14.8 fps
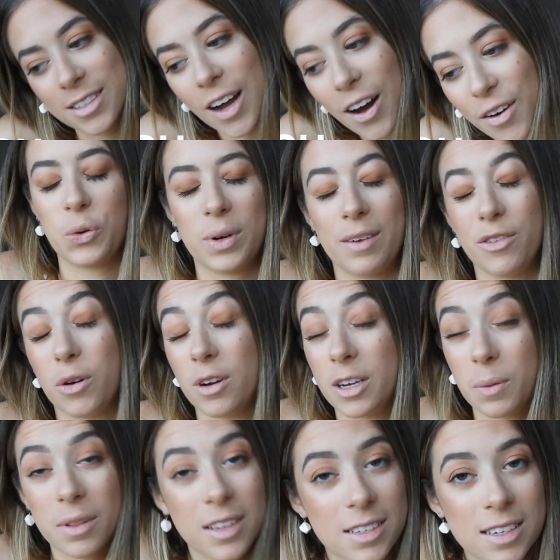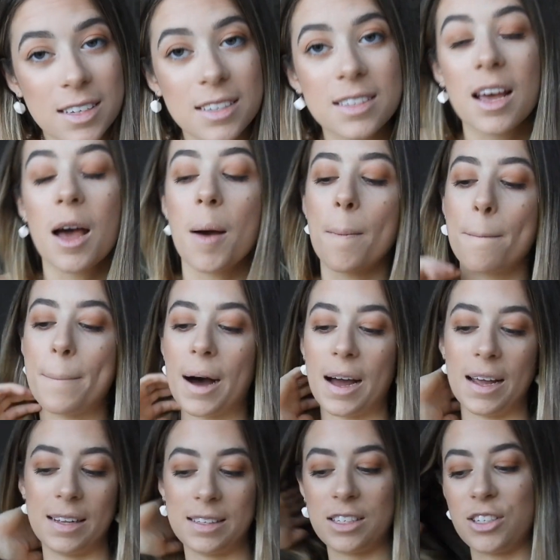stuff, you would have no idea what this is,
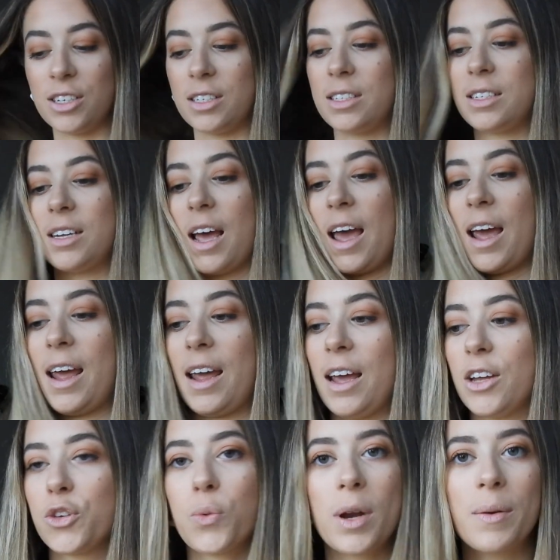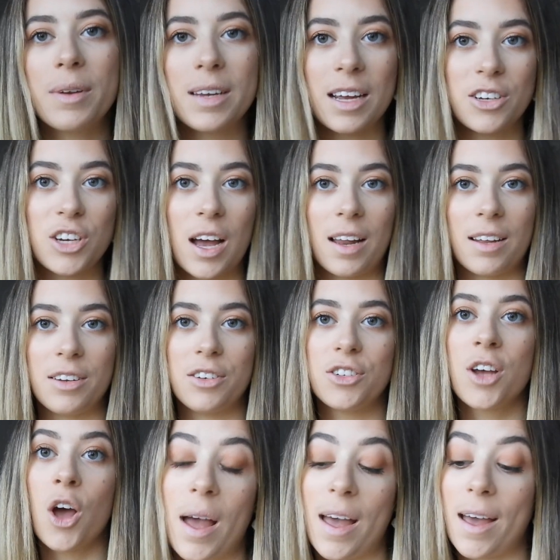but it's just a twenty-one day
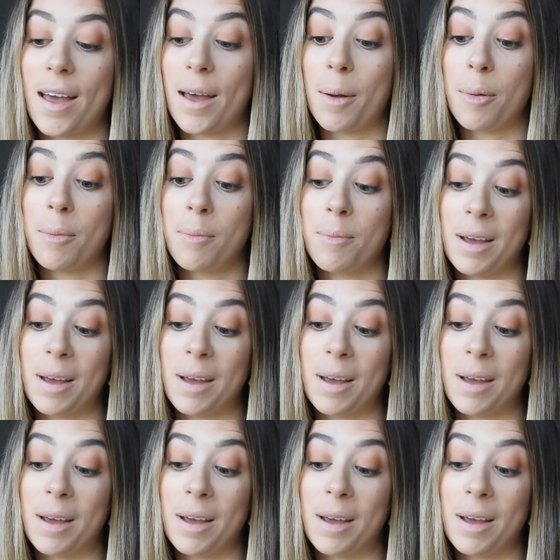challenge where